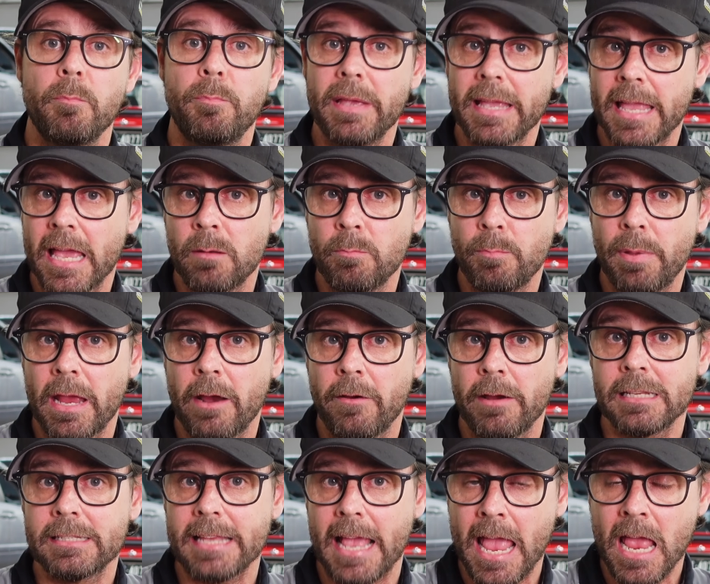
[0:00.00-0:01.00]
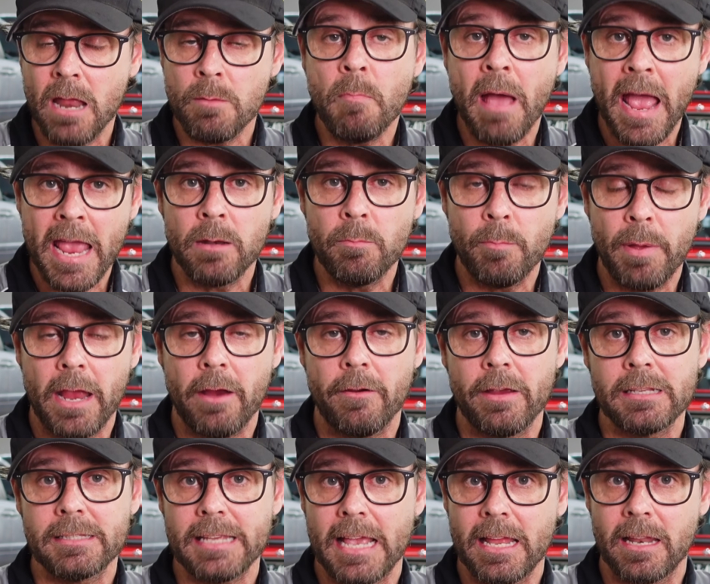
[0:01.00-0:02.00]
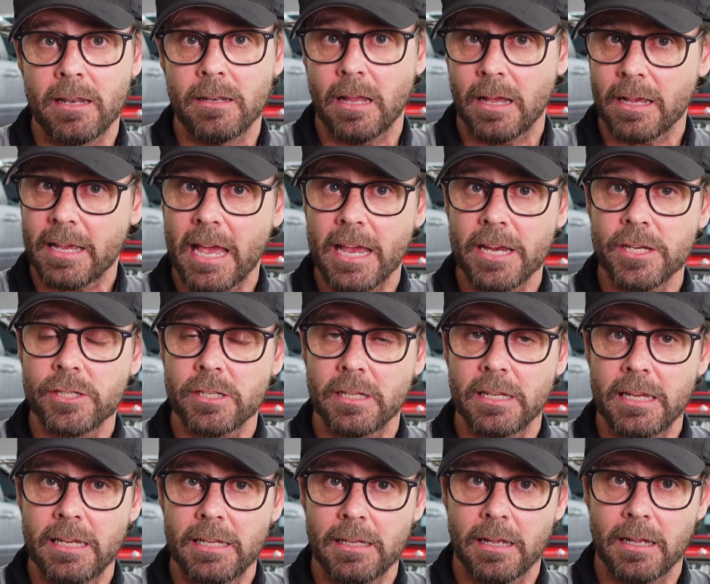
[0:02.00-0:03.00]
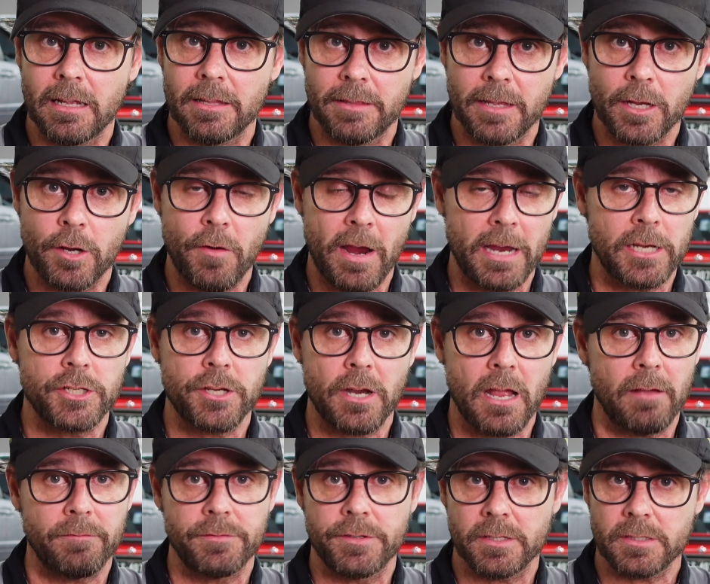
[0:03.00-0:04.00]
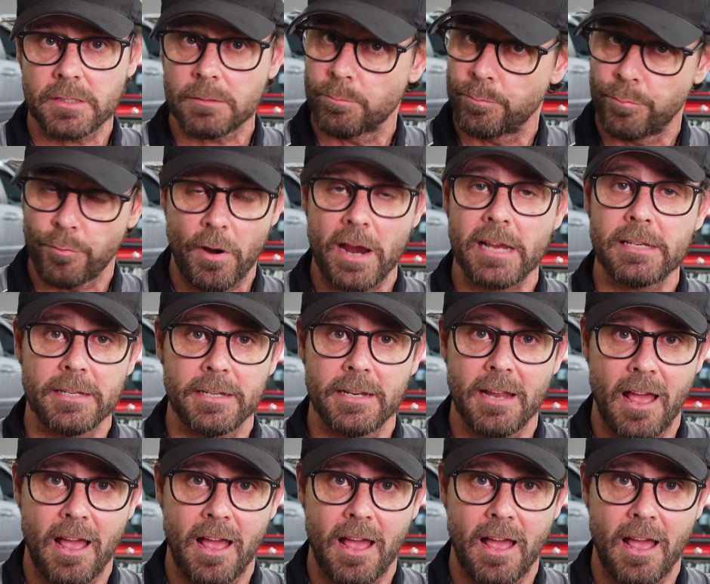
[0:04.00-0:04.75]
Big end bearings and main bearings, and occasionally the crankshaft just breaks in